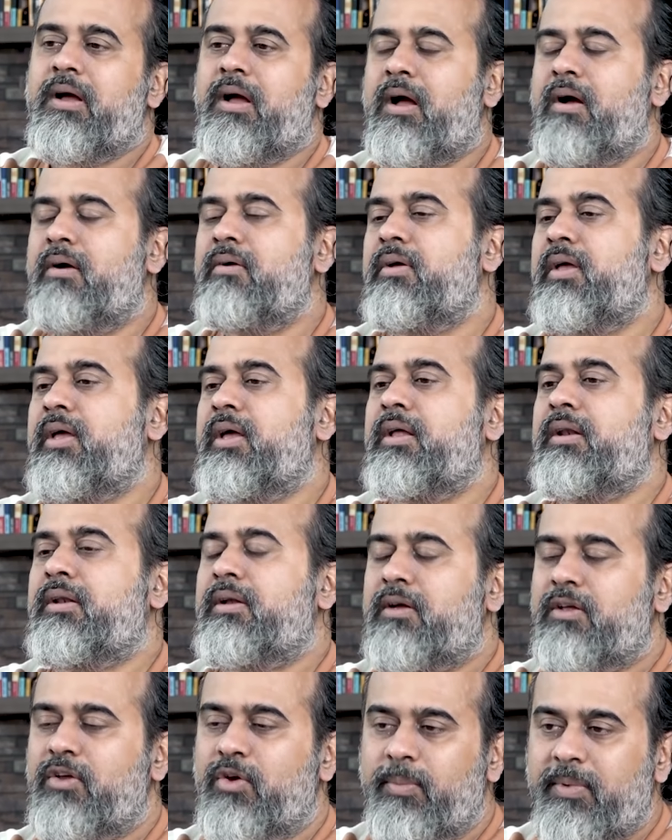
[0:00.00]
How
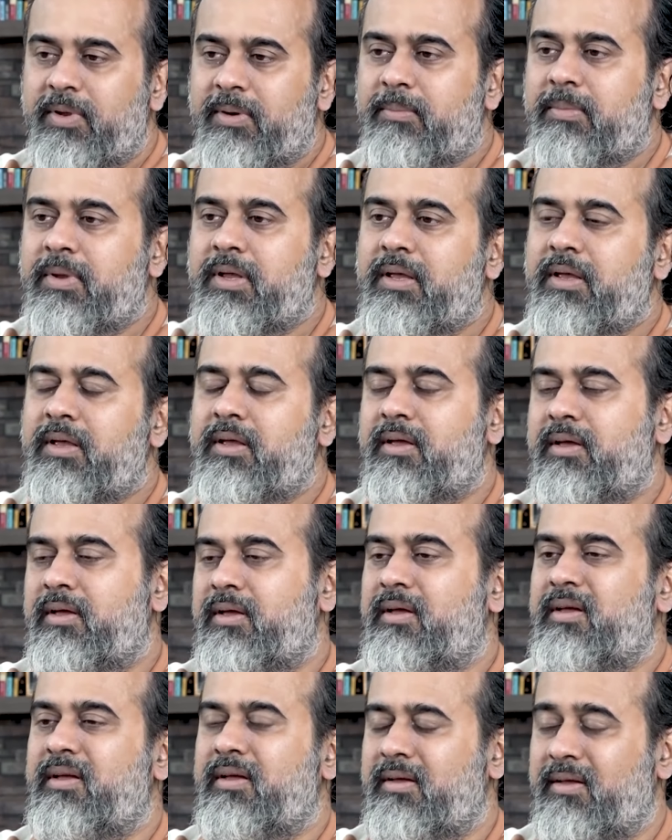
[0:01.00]
can a human being
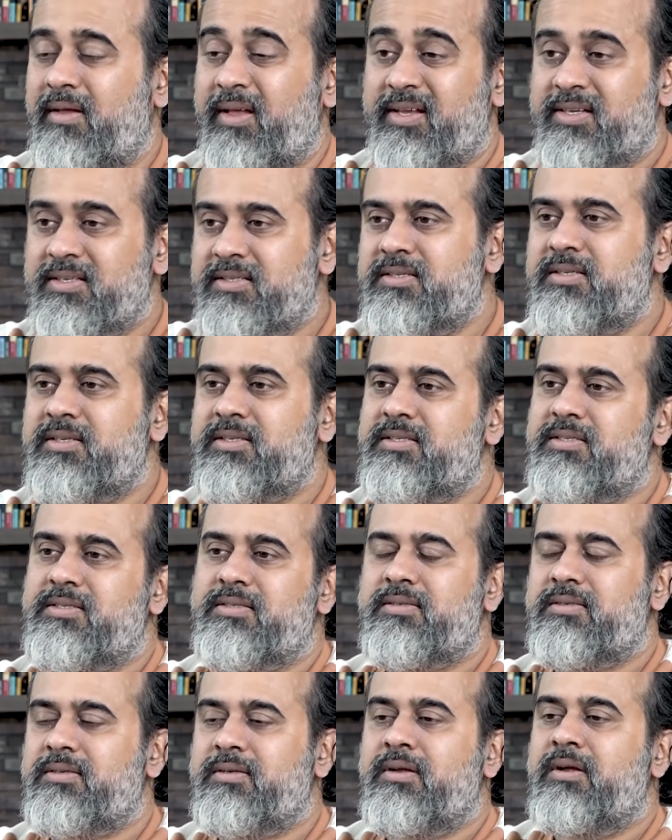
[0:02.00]

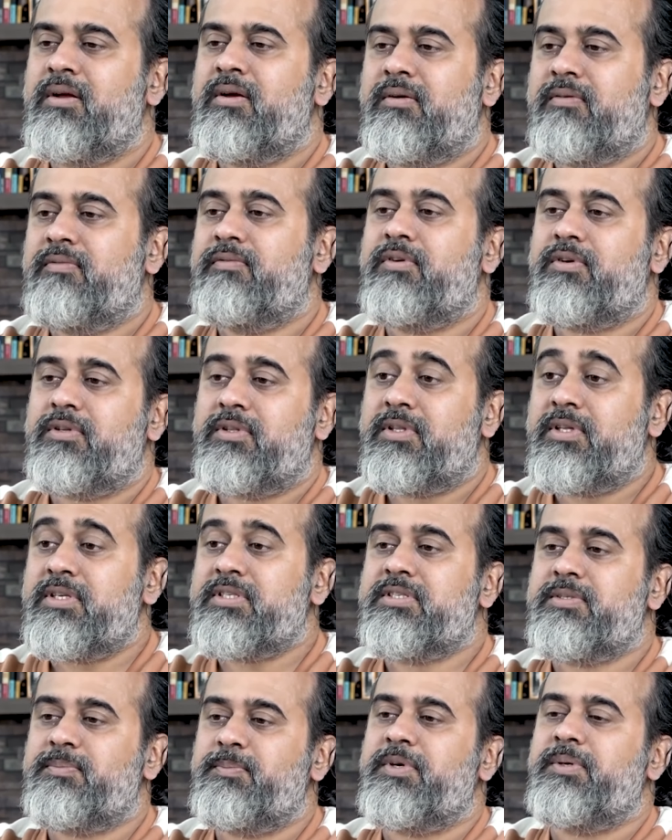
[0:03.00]
exist for
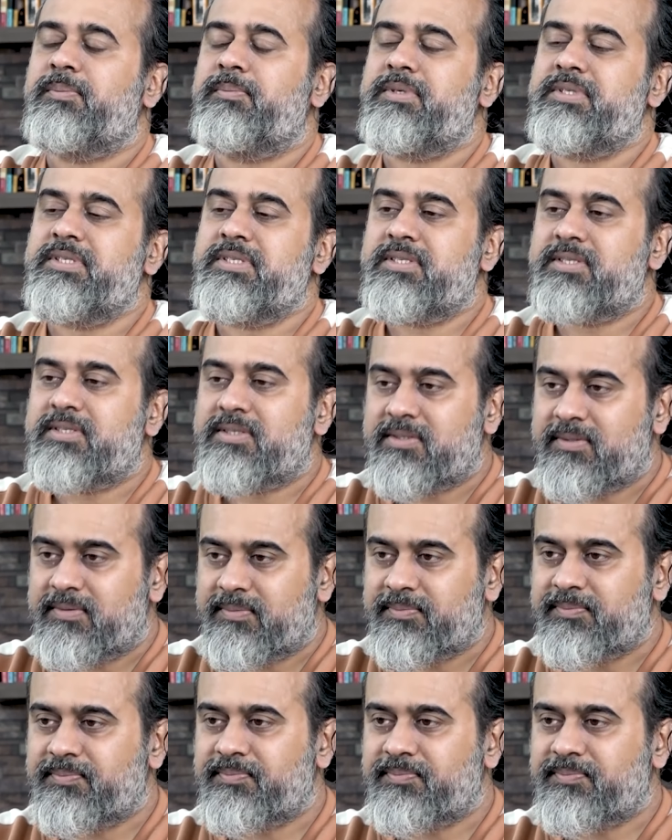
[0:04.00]
this purpose?